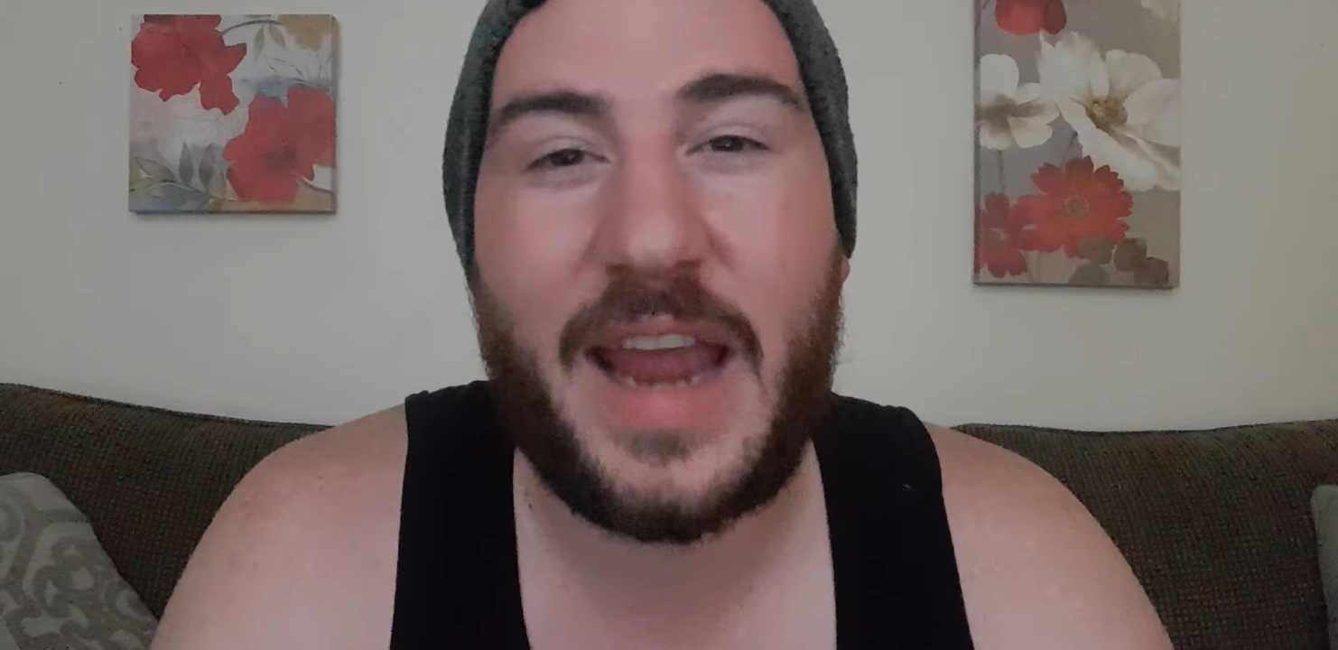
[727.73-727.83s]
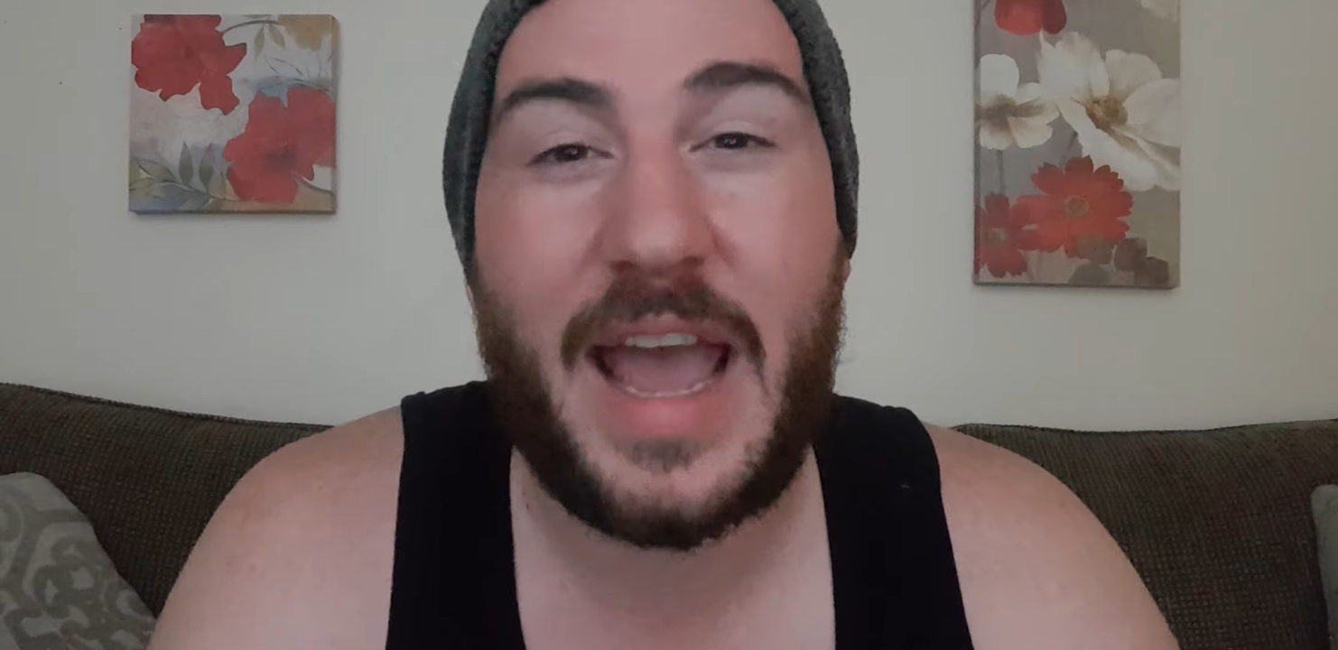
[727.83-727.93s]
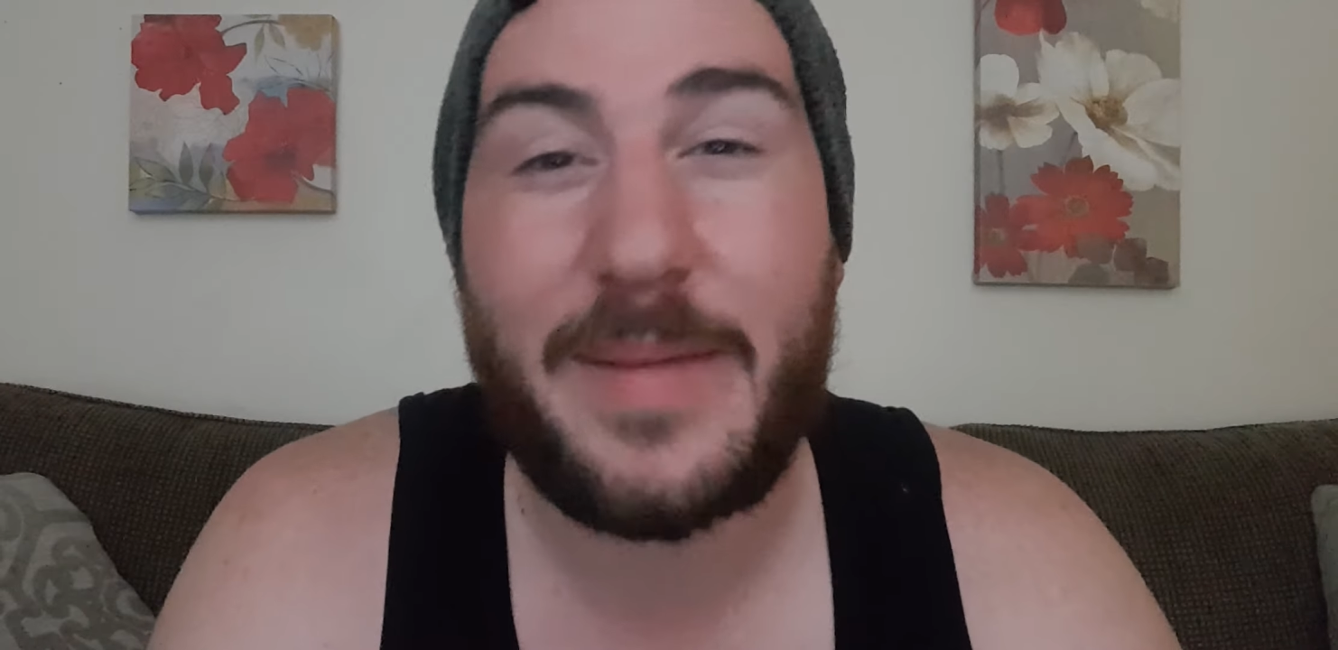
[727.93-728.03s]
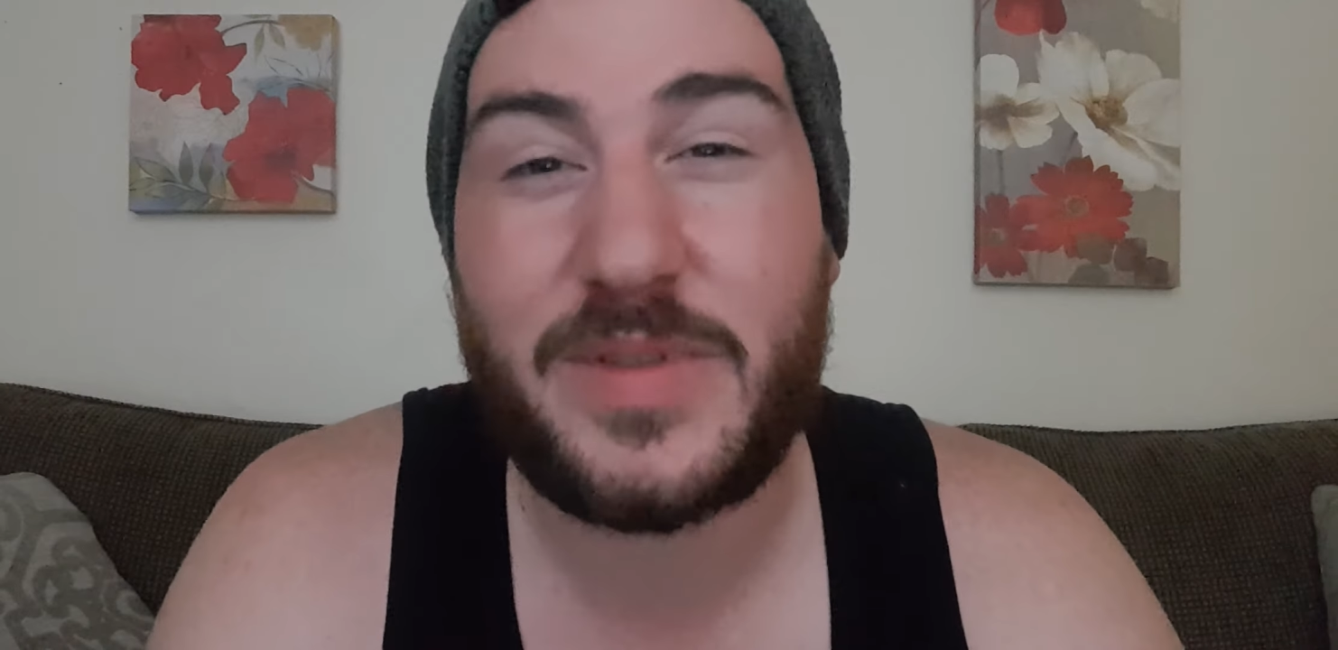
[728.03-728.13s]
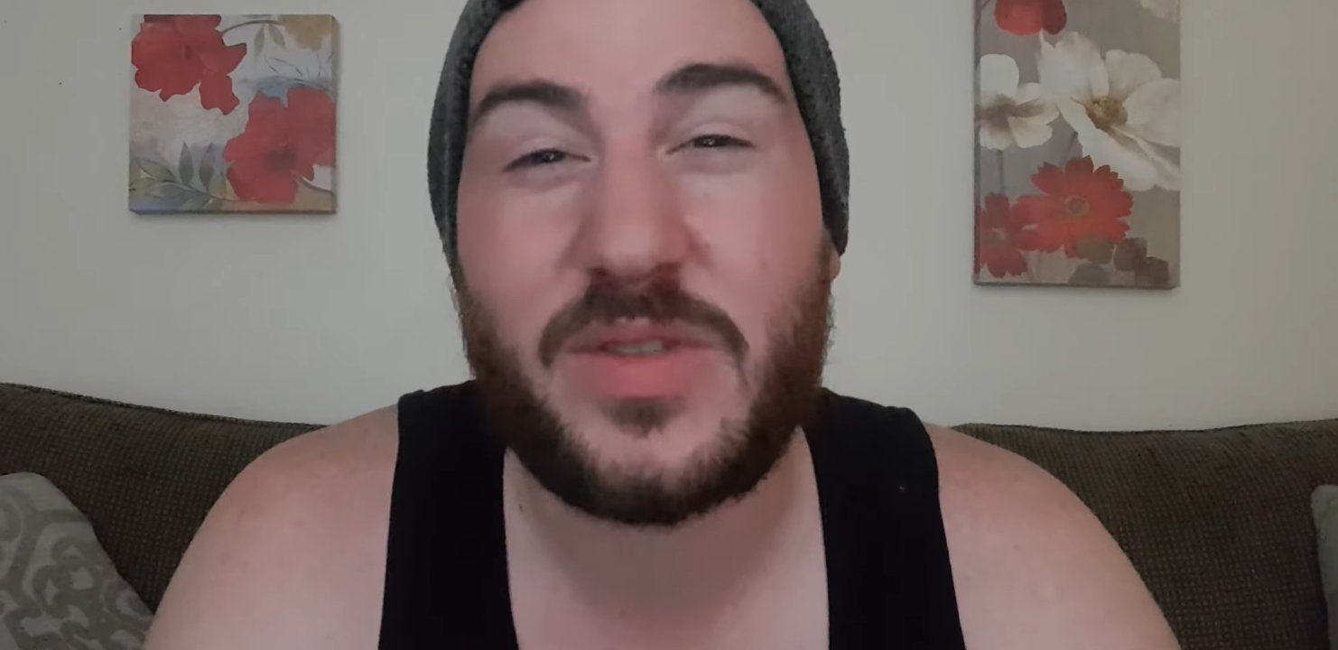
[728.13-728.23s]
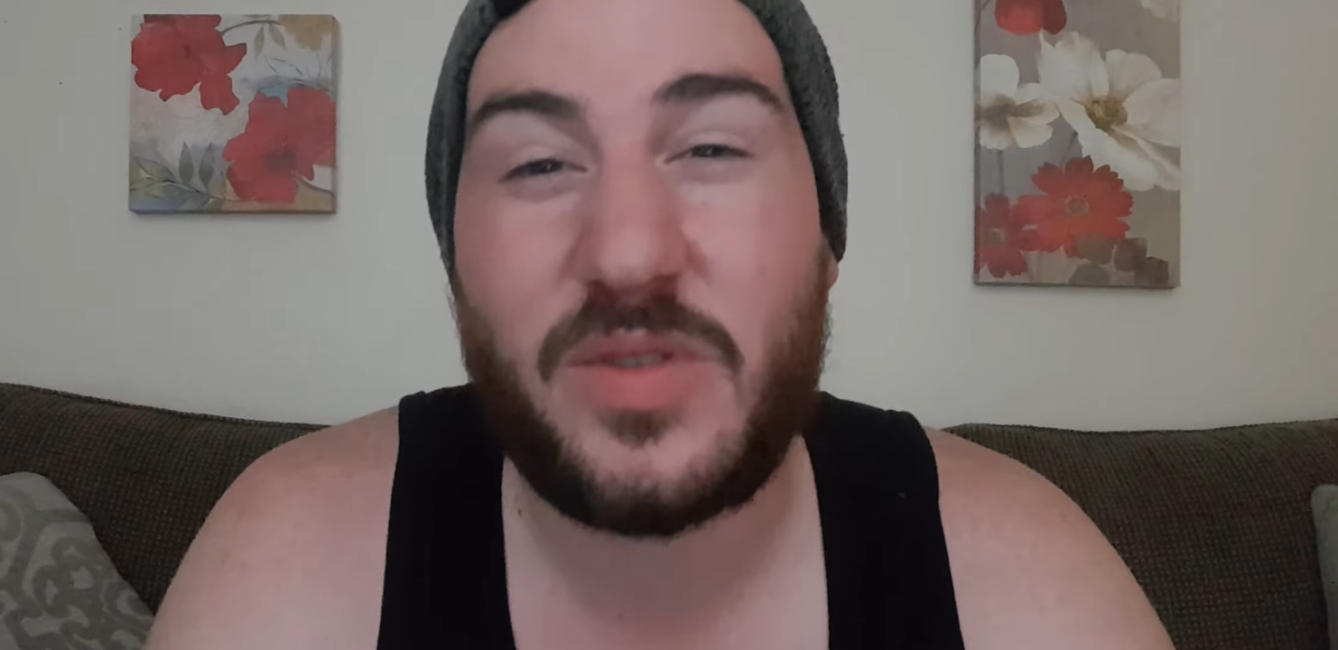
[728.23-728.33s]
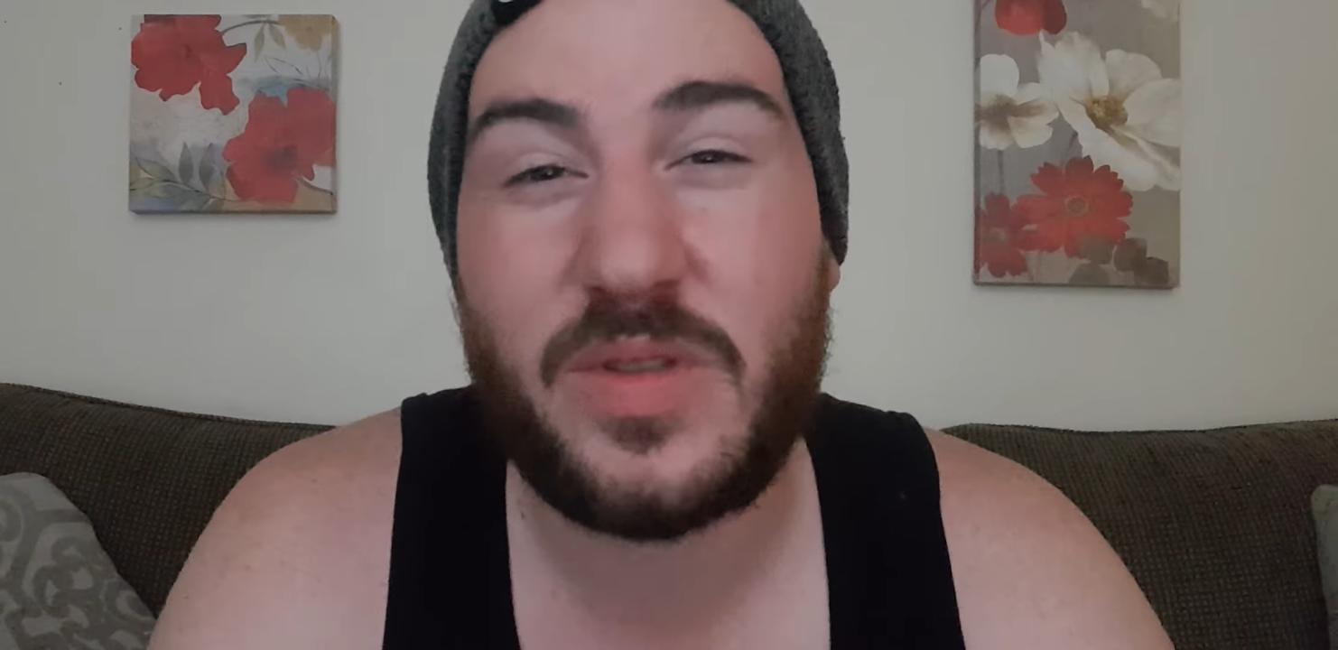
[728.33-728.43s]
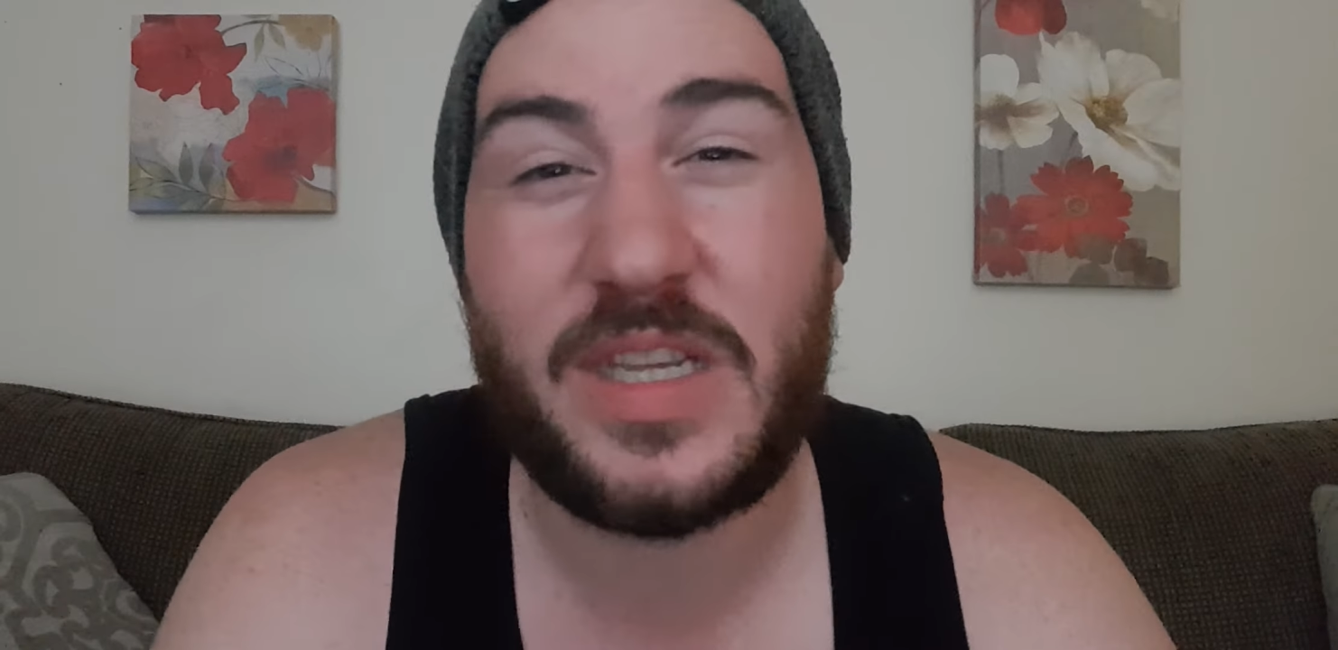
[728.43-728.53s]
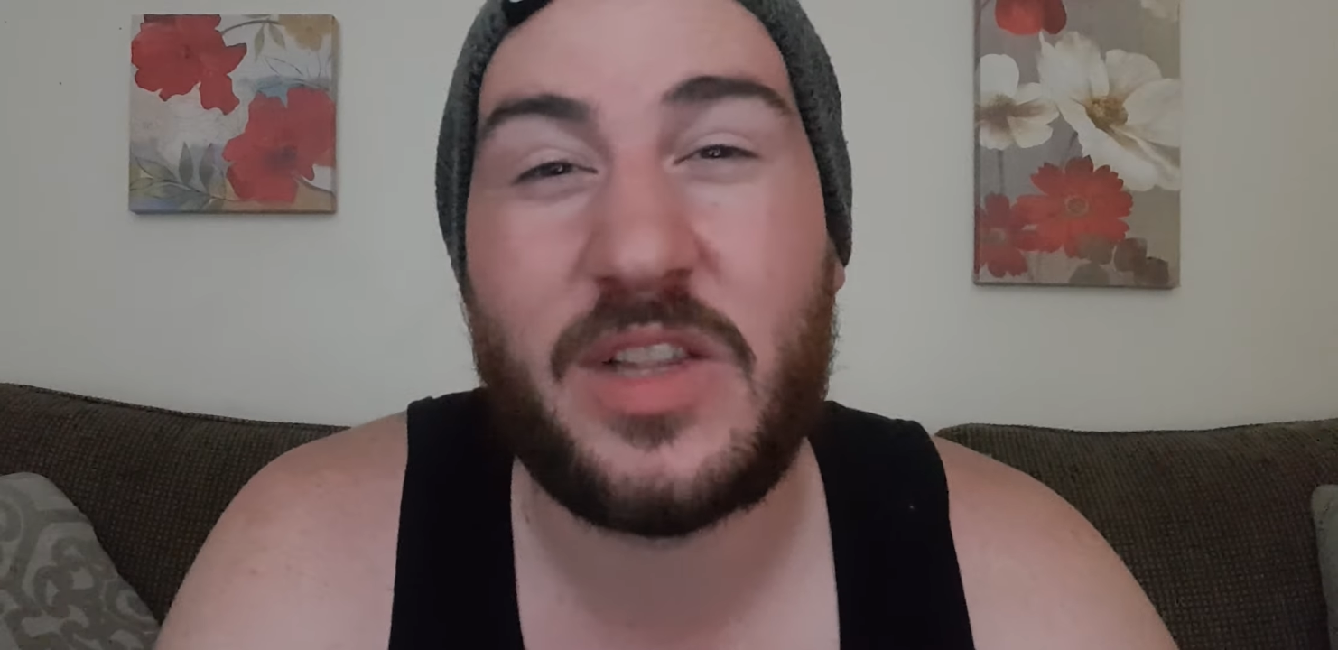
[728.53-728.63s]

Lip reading: absolutely